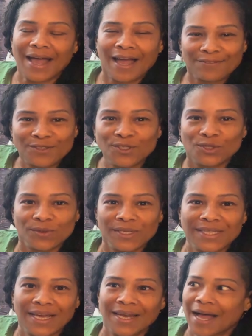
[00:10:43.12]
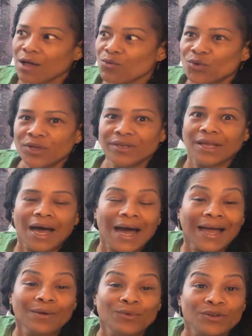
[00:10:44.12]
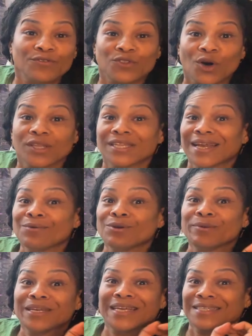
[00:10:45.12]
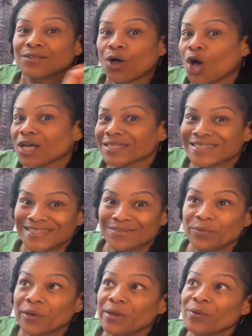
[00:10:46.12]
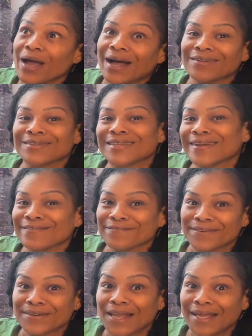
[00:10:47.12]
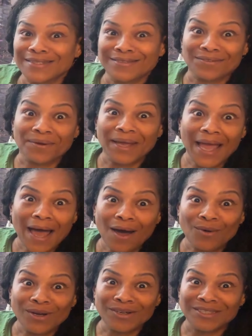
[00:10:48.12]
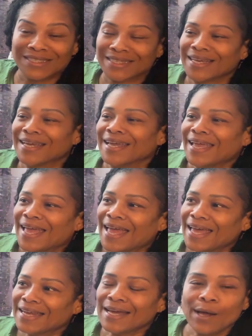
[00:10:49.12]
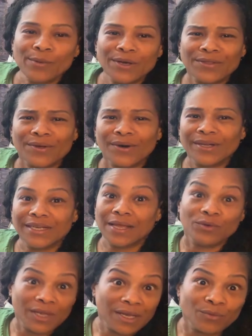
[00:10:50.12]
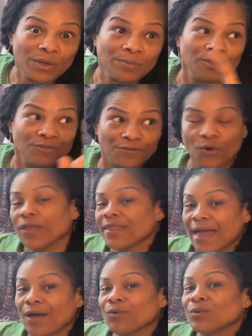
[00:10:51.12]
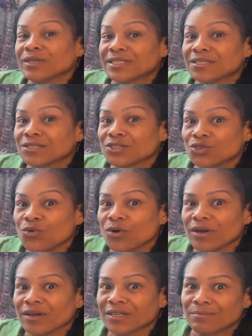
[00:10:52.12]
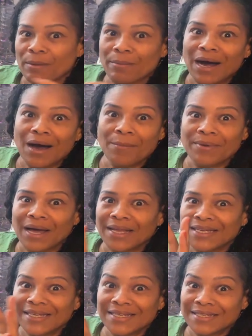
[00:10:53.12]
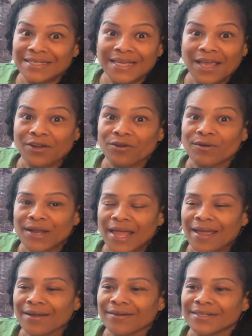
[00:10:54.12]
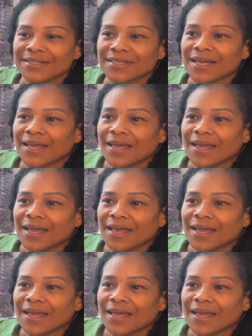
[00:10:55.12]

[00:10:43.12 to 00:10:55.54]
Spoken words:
After doing that, I would have thought that I would have been exhausted. We were out there for like 3 hours. And I would have thought, and then before that, we went to the store because my mom, I needed to take her on errands.